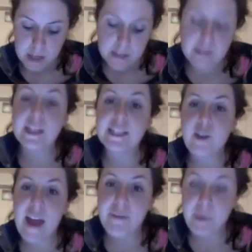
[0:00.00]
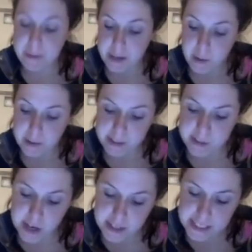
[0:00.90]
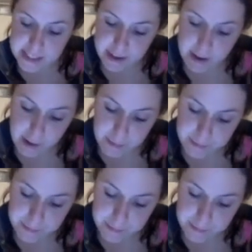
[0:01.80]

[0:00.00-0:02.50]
So let's graph what we know. It starts at 0.